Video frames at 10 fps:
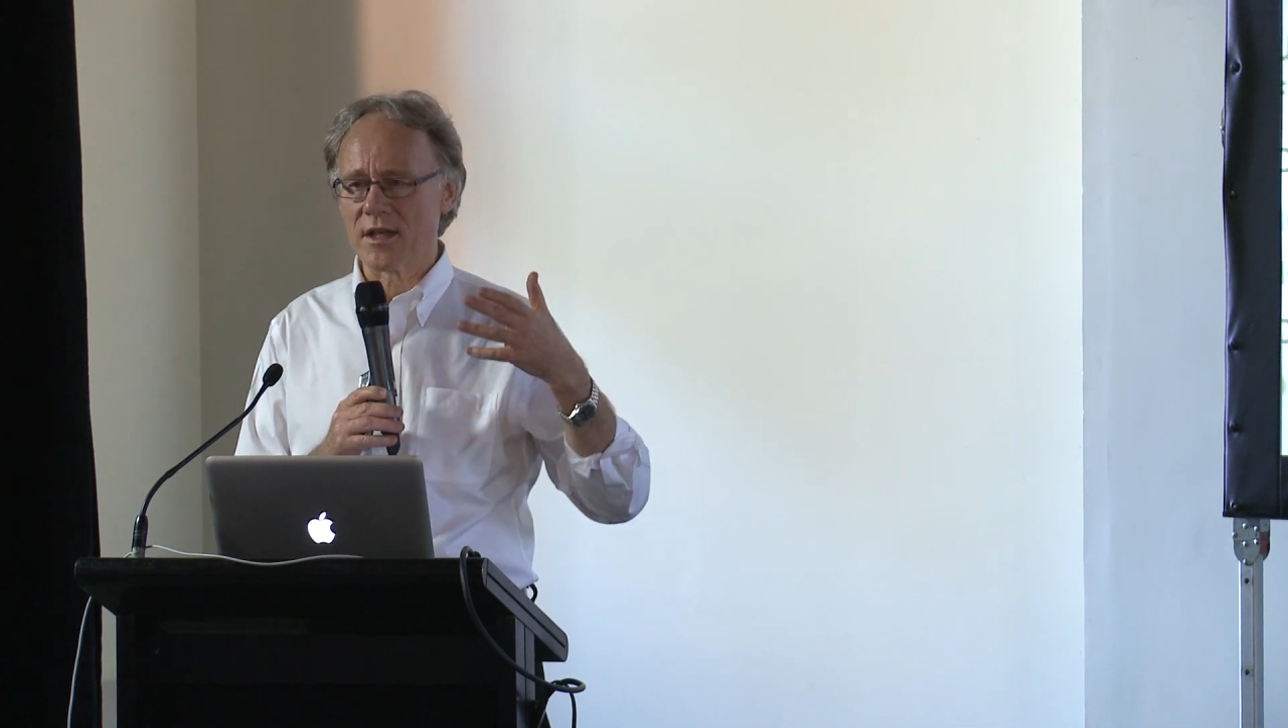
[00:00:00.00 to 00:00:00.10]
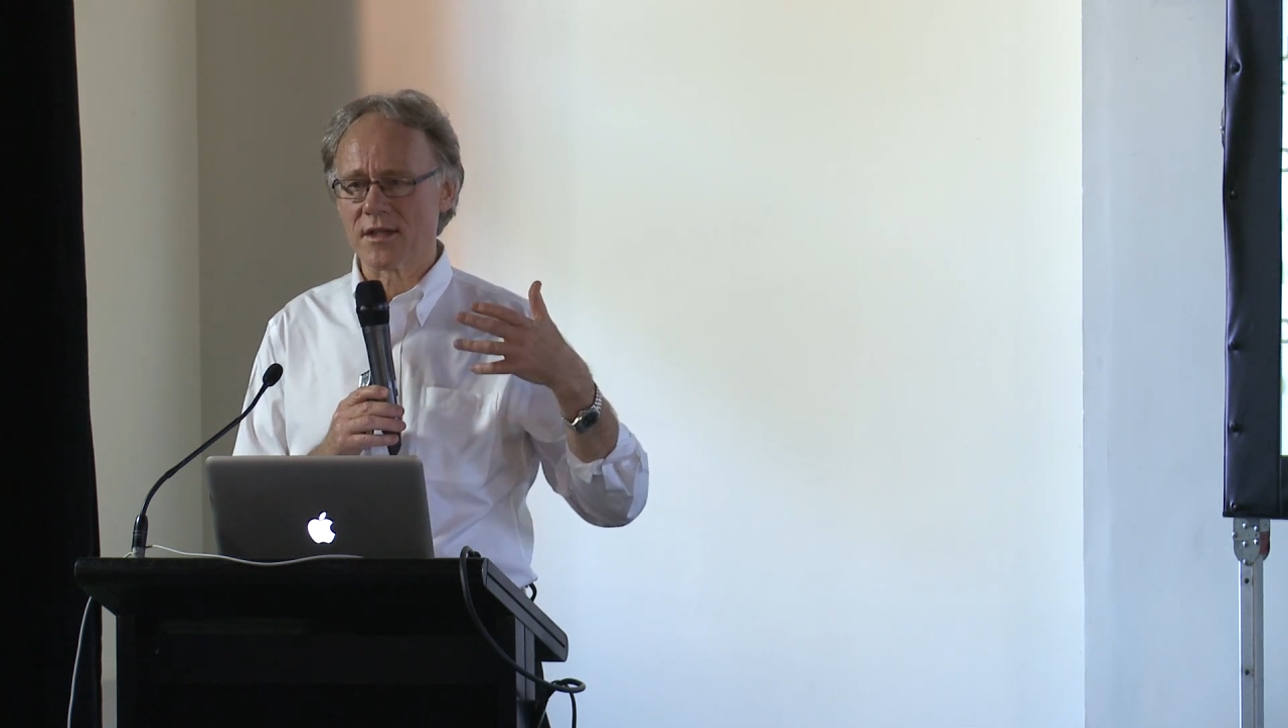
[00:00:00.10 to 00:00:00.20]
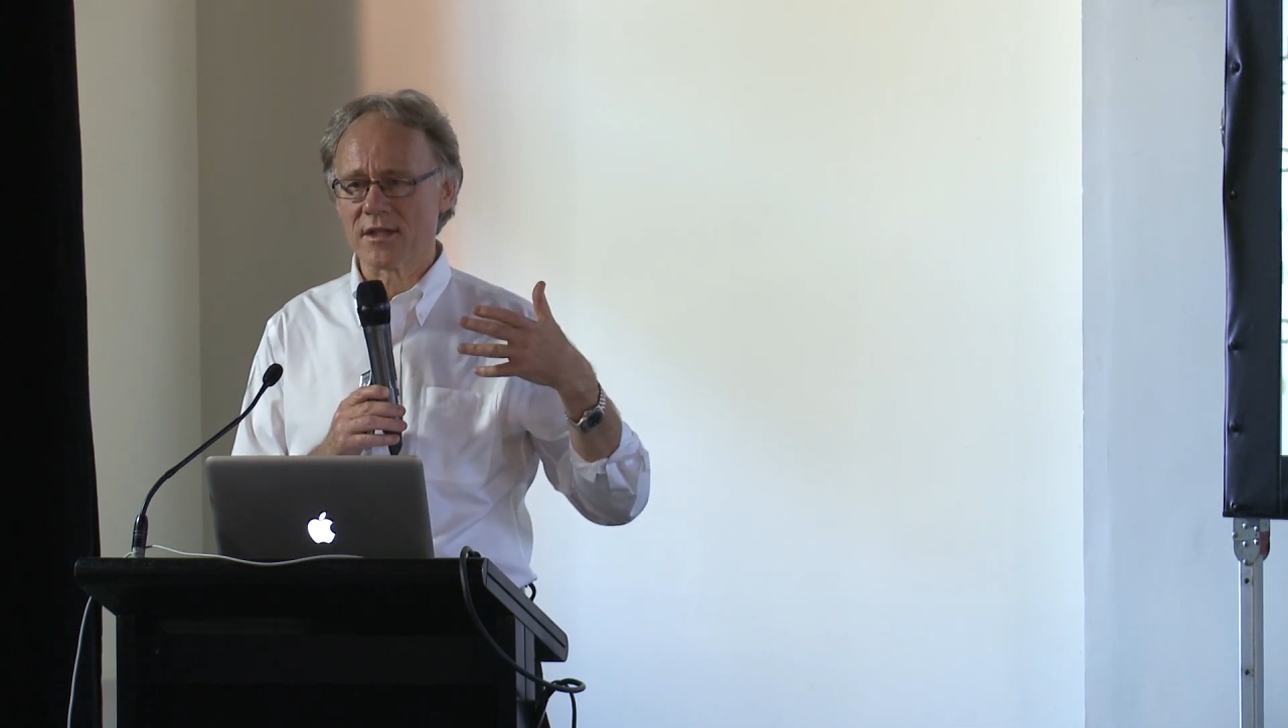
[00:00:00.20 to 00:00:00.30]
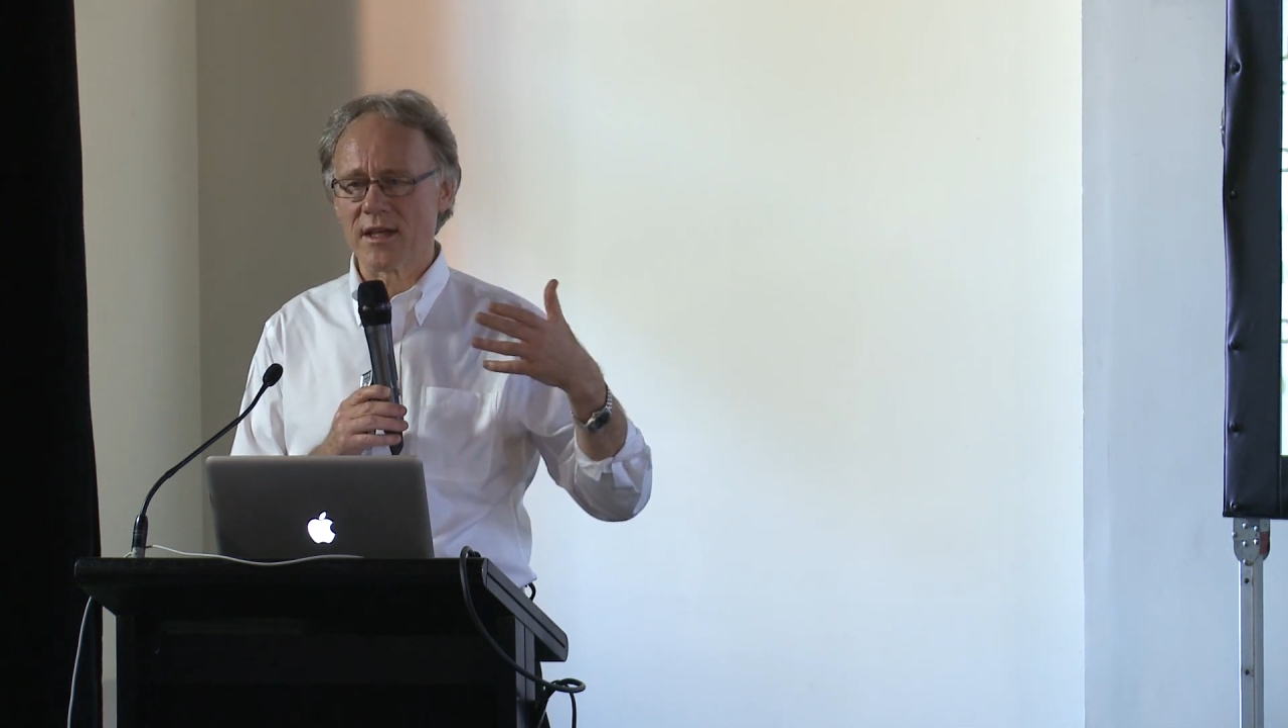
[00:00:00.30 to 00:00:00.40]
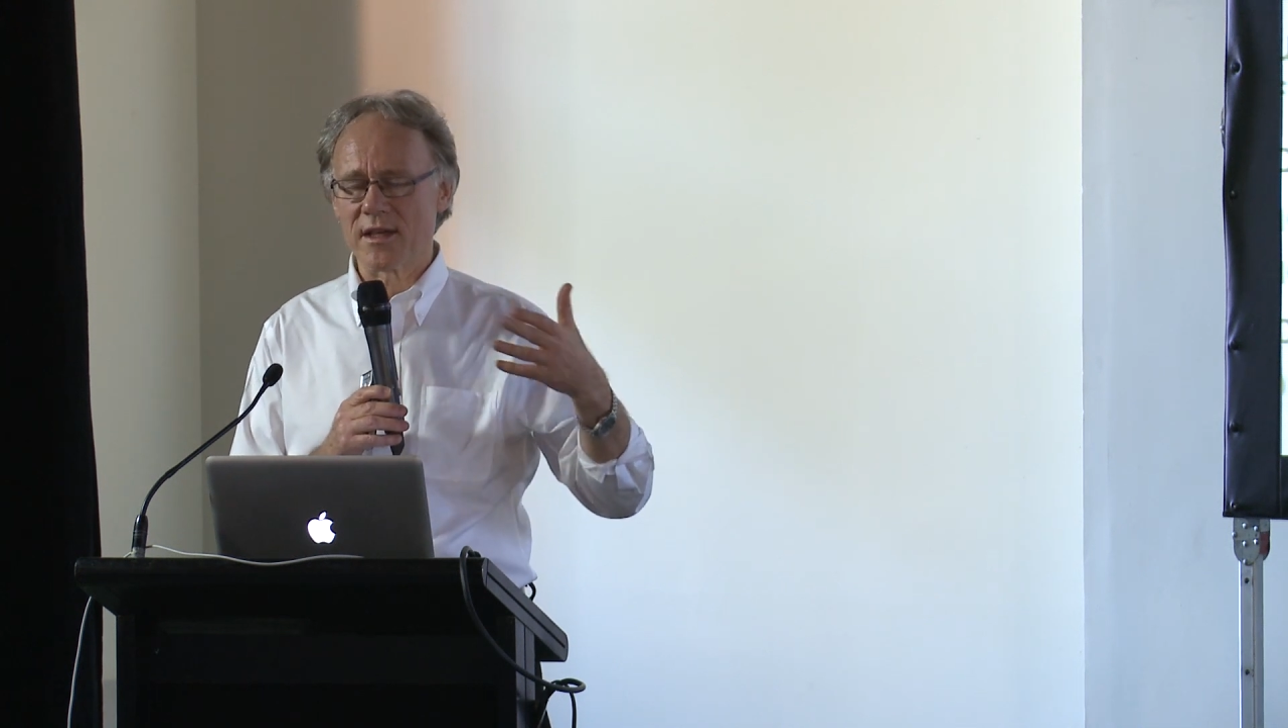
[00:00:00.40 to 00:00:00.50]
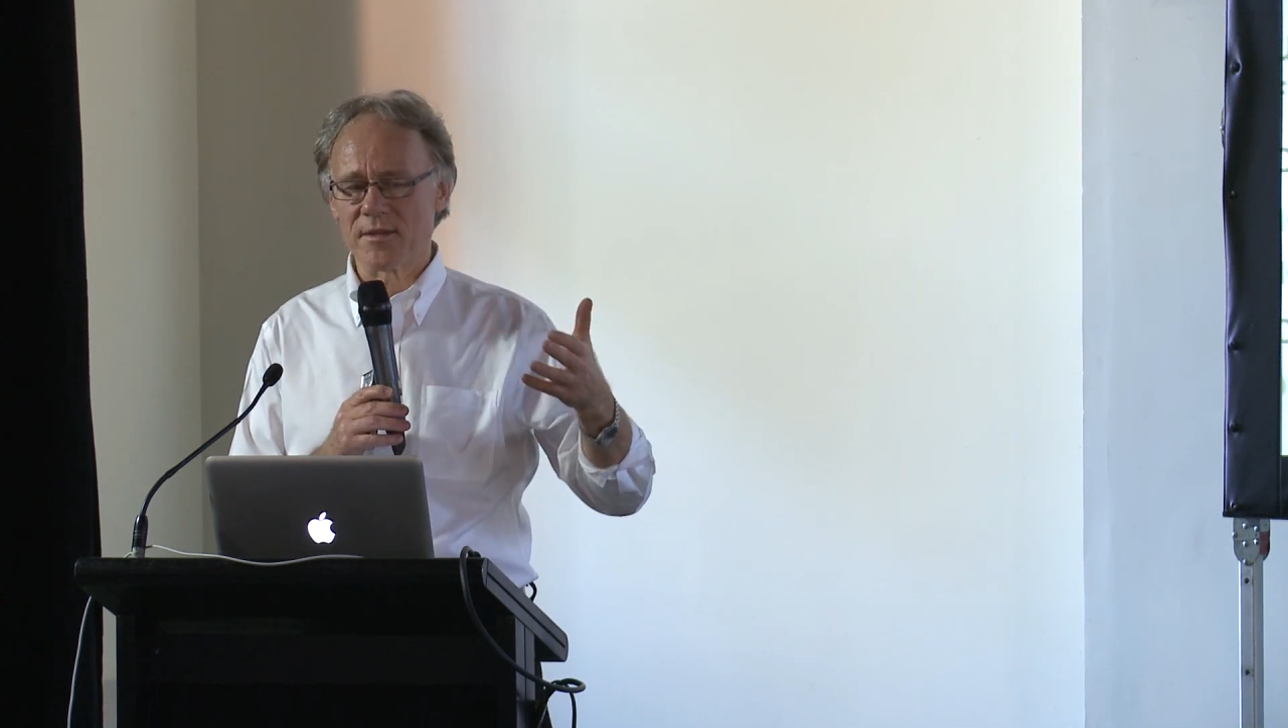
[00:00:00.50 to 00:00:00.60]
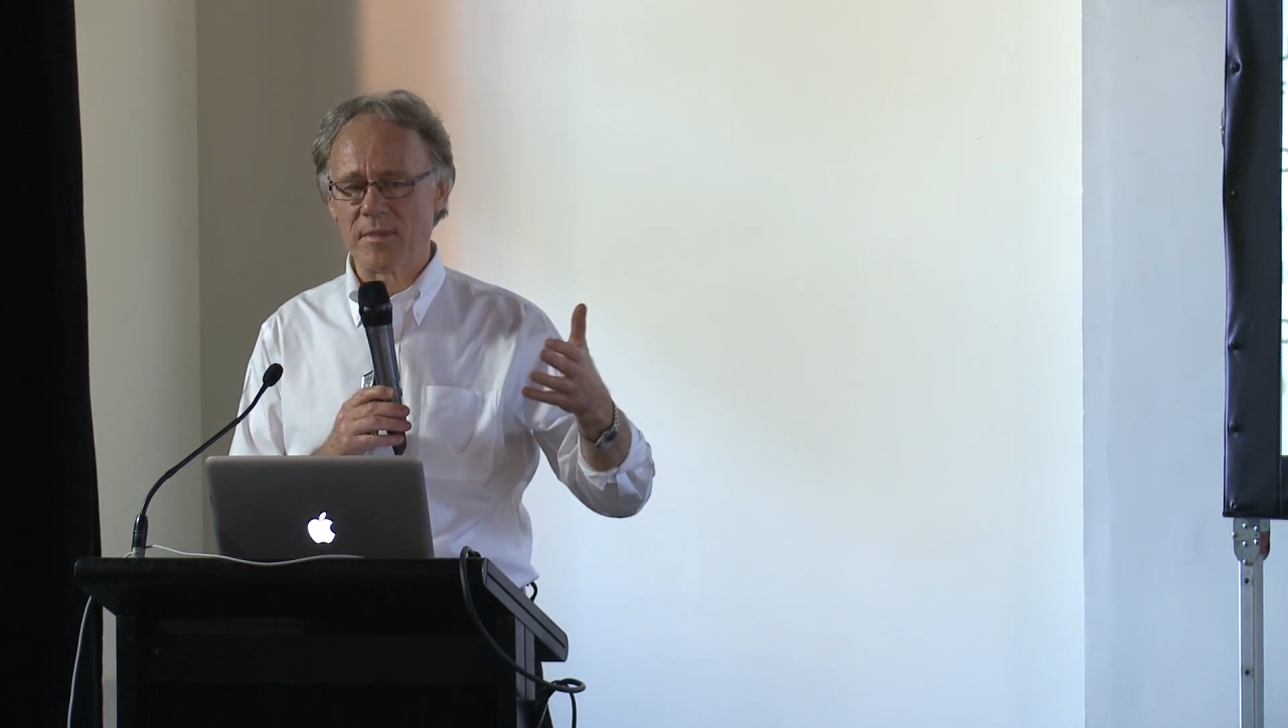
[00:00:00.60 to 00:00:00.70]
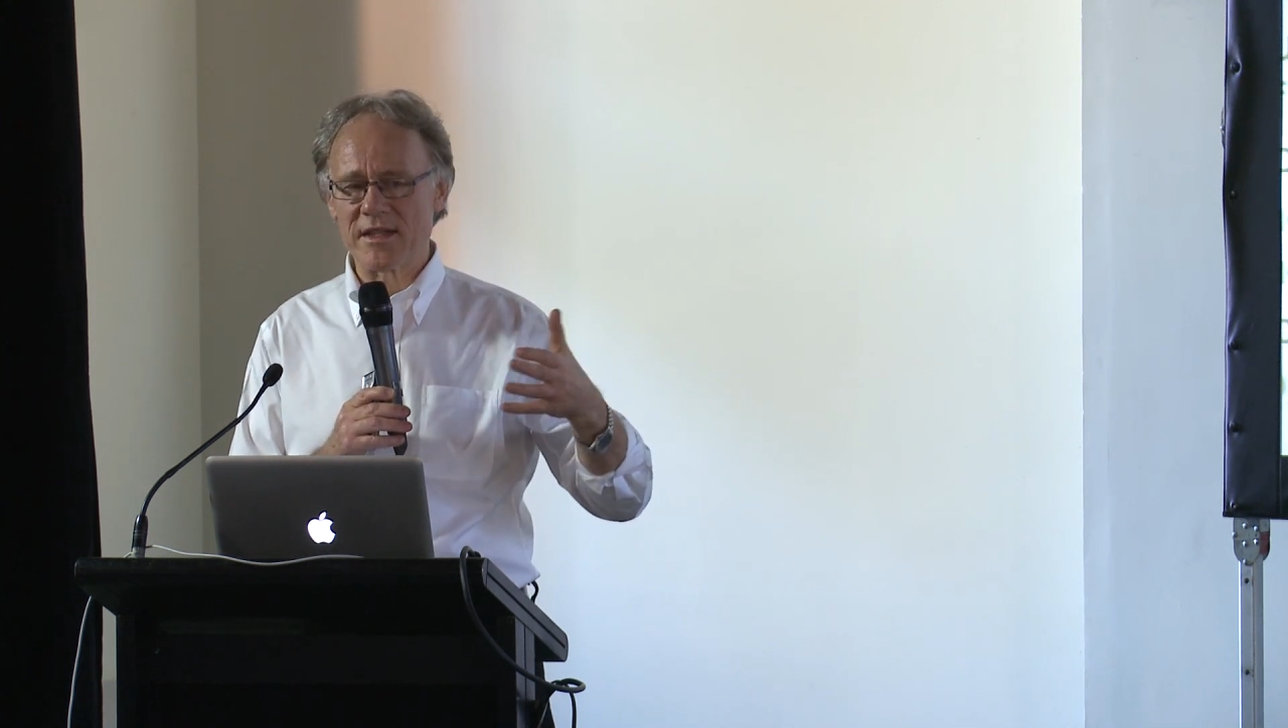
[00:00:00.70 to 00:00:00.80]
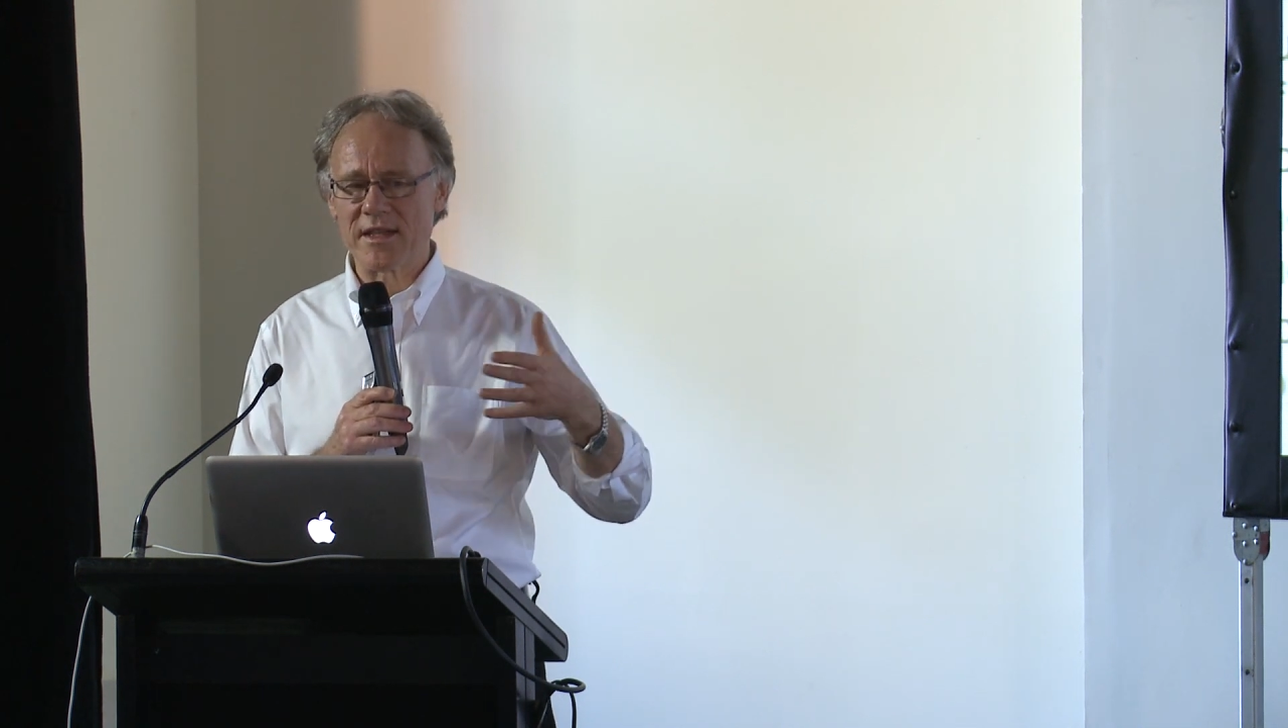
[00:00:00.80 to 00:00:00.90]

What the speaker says: interstellar space.